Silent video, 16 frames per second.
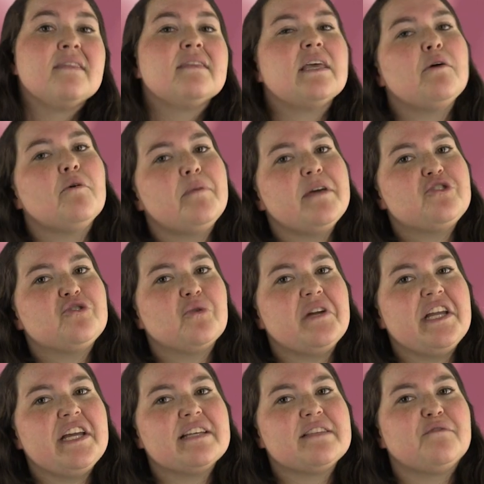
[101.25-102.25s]
They will be
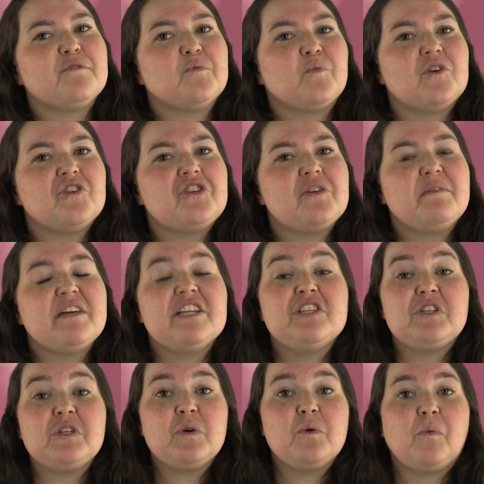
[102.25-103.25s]
joining us for worship
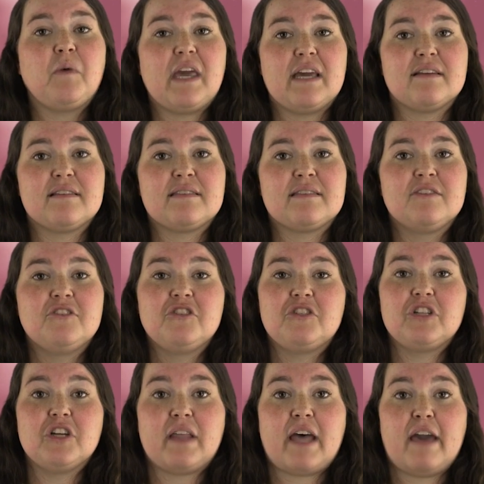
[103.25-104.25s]
in 2 weeks,
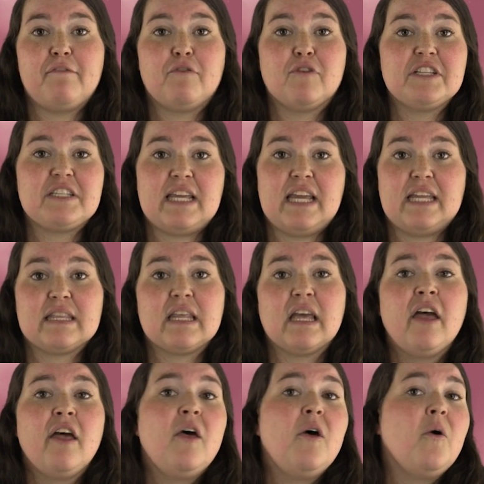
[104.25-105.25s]
July 14th.
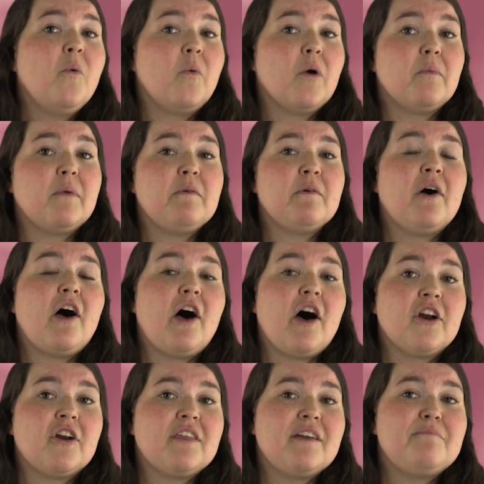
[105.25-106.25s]
Where we will
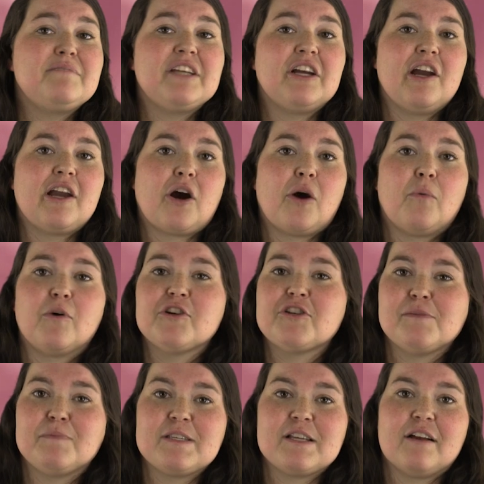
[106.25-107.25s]
honor them during our
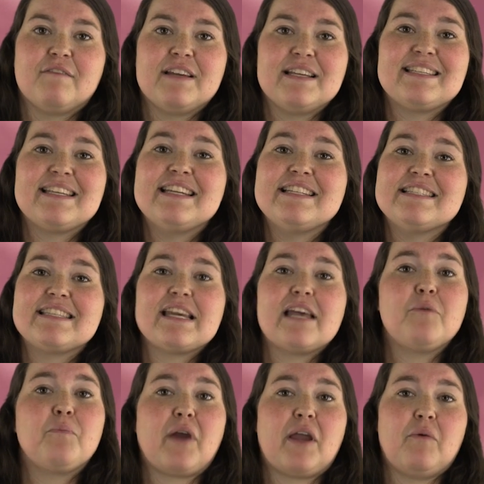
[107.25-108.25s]
worship service and
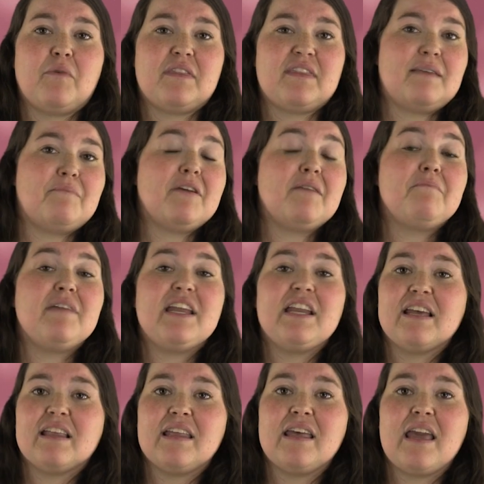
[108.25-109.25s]
celebrate with them
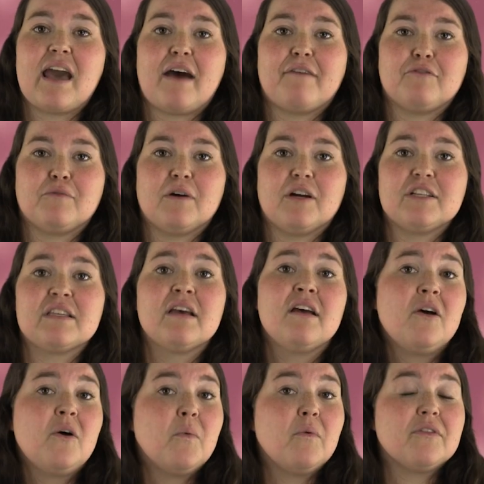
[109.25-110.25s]
immediately afterwards
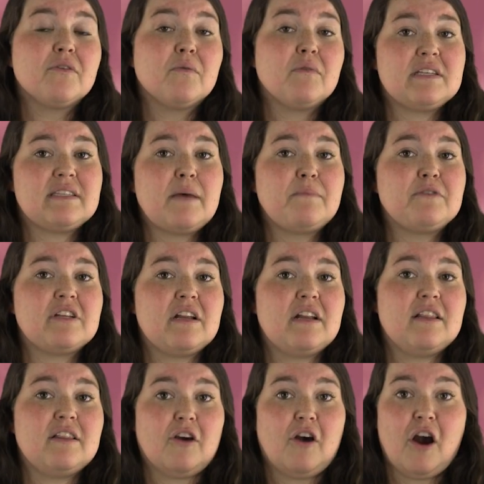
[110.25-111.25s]
with a
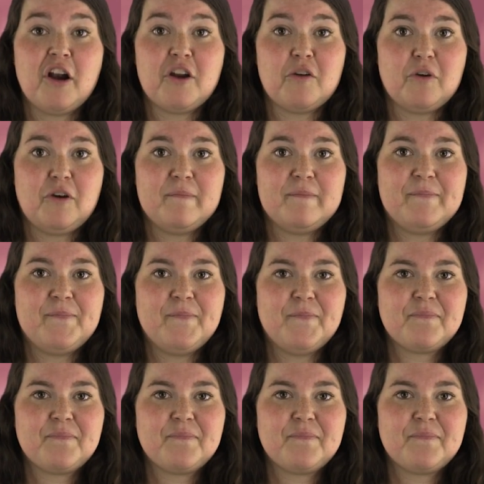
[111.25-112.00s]
reception in the garden room.